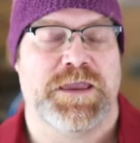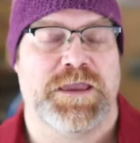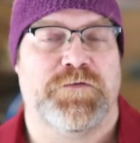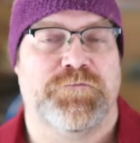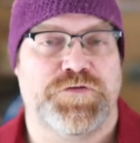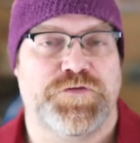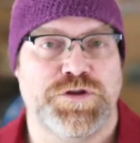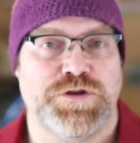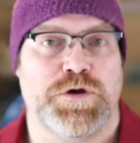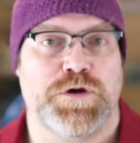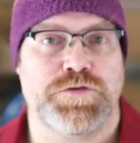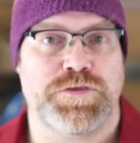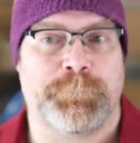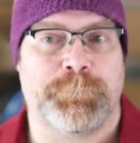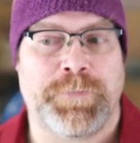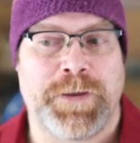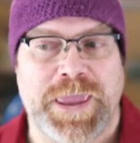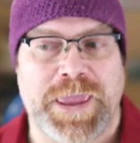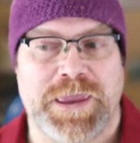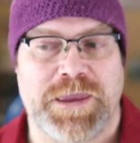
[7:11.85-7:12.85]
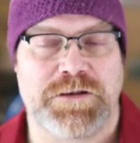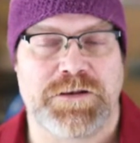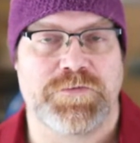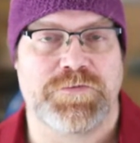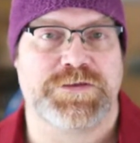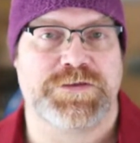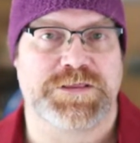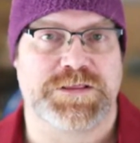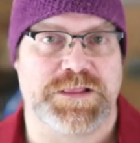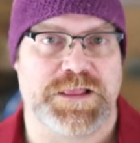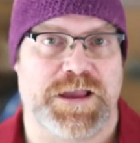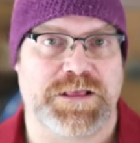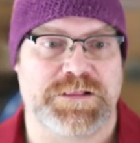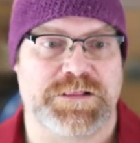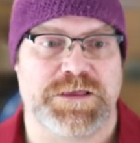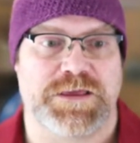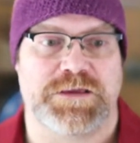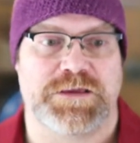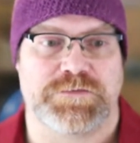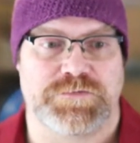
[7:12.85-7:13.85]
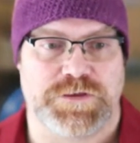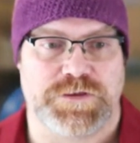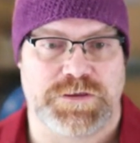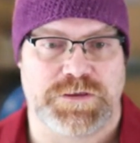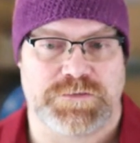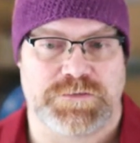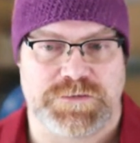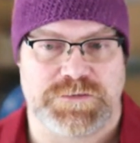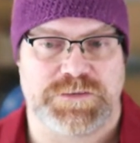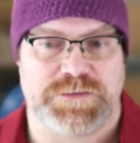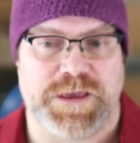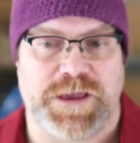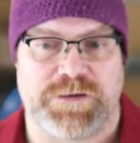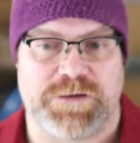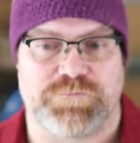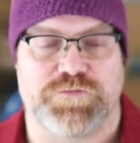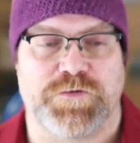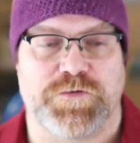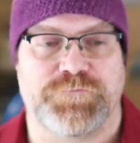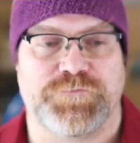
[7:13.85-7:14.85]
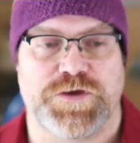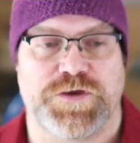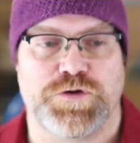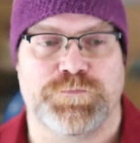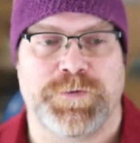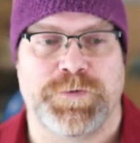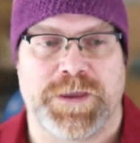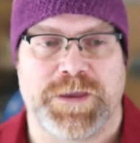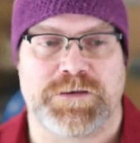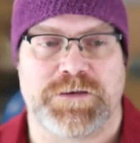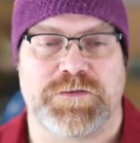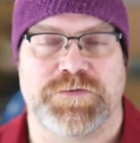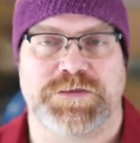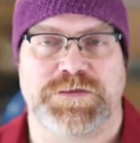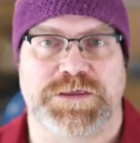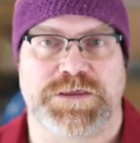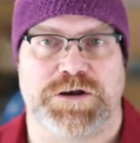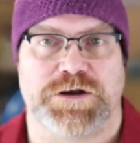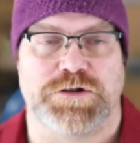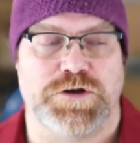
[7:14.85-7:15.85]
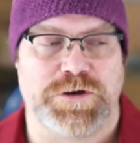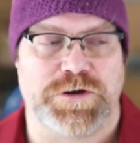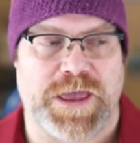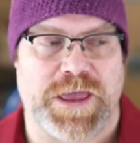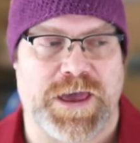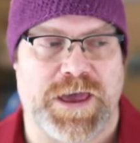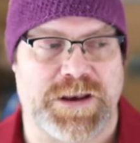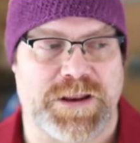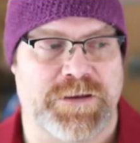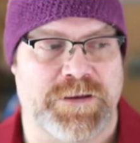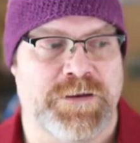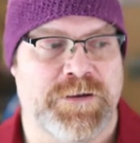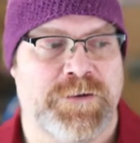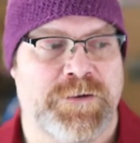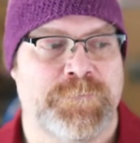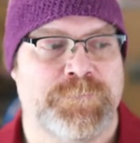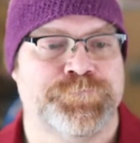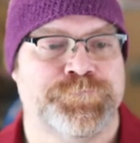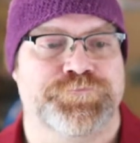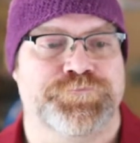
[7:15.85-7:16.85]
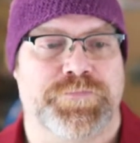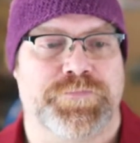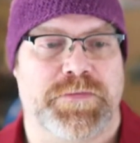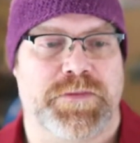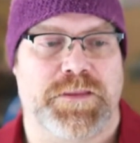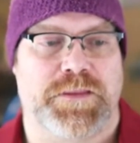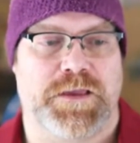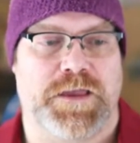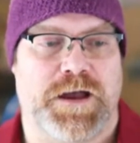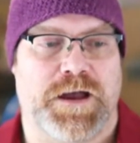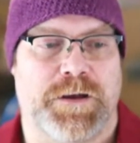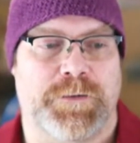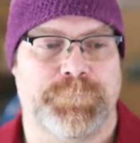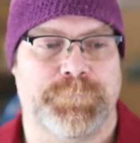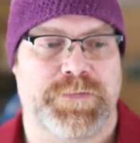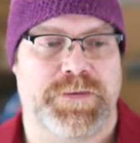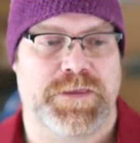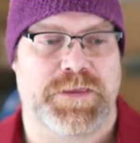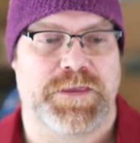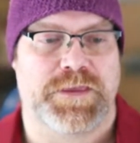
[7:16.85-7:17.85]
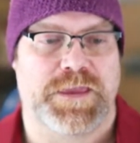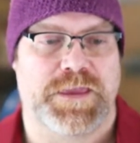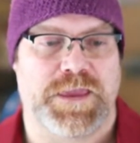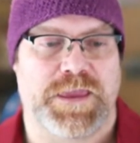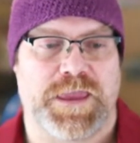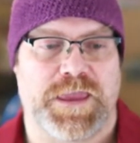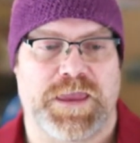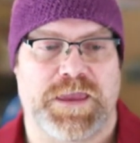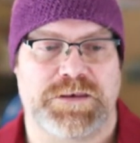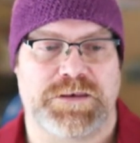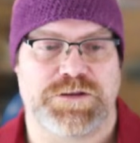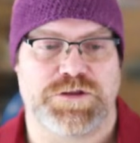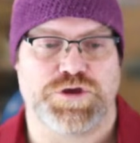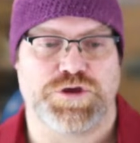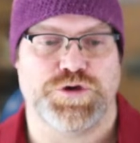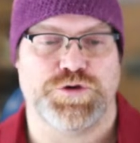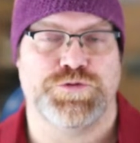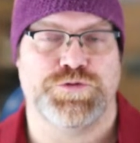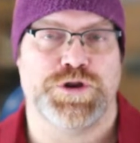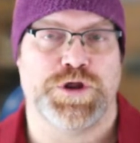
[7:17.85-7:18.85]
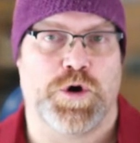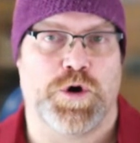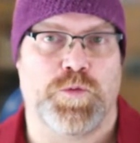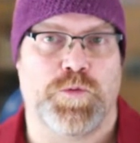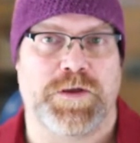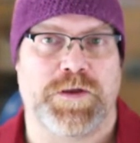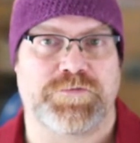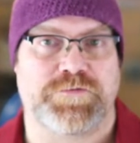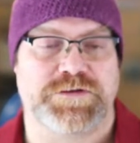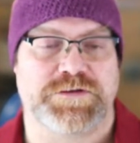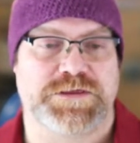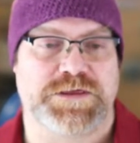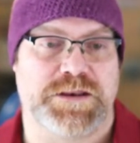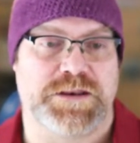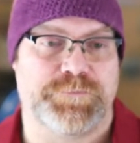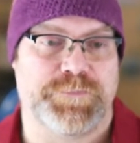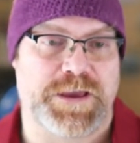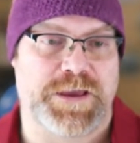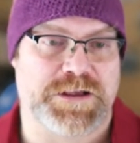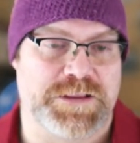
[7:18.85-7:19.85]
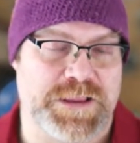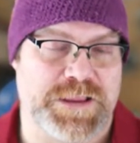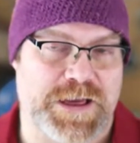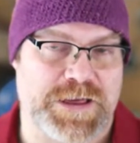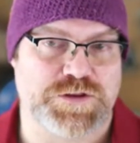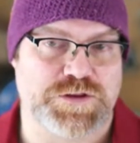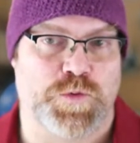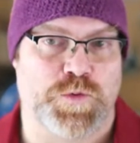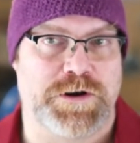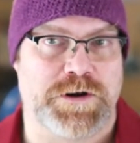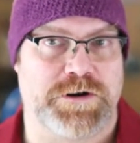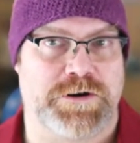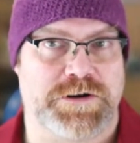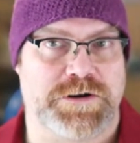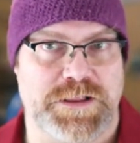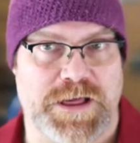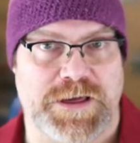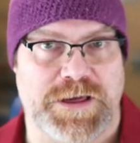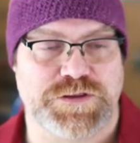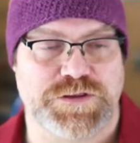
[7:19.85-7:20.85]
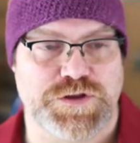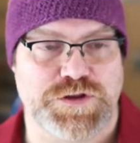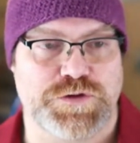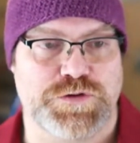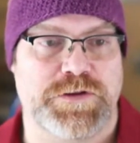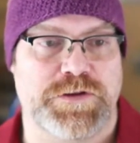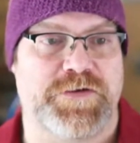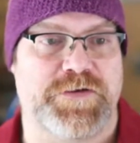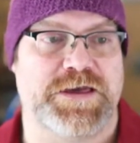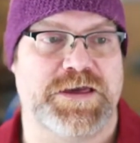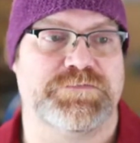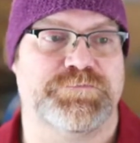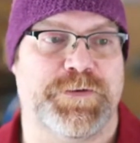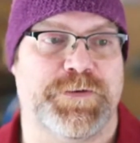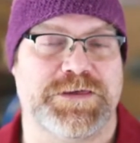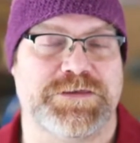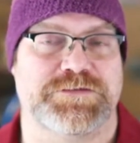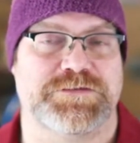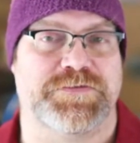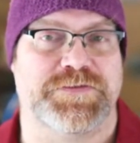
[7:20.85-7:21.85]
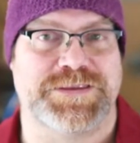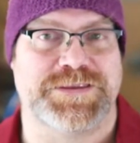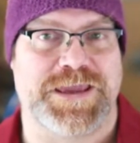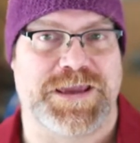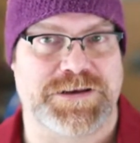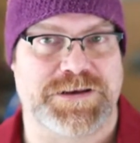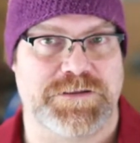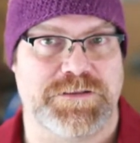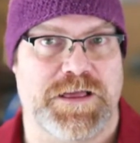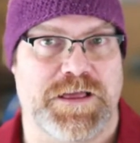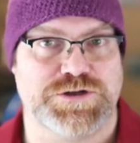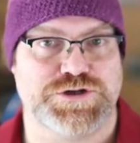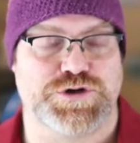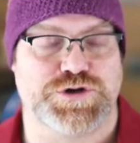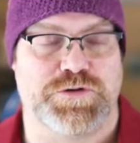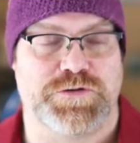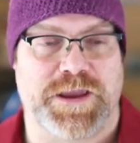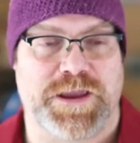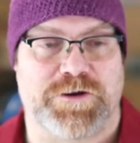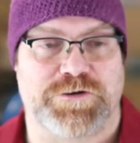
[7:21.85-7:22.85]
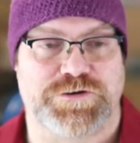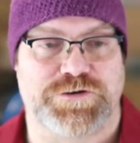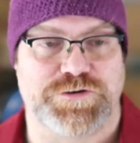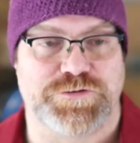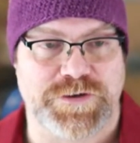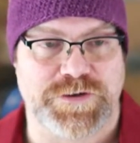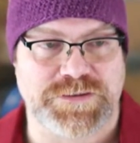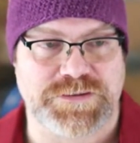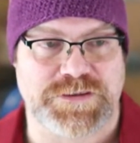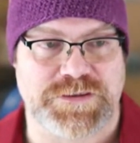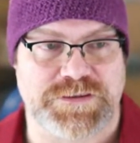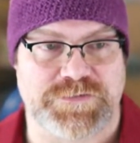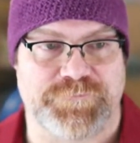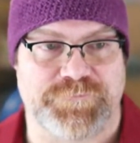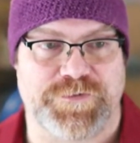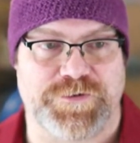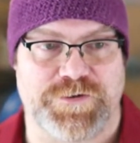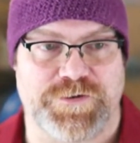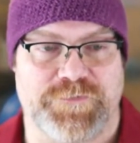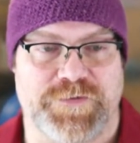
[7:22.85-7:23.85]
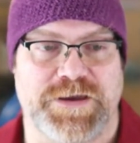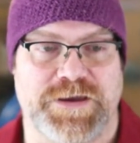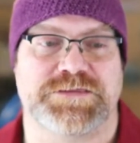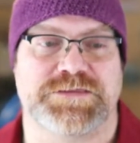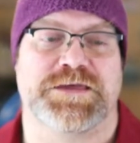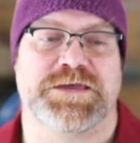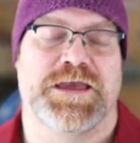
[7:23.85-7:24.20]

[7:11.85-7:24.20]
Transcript: If you know the panel that's likely, that review panel that's going to look at it, and you know whether it's going to be a class 1 or a class 2 device based on the technological characteristics of your device,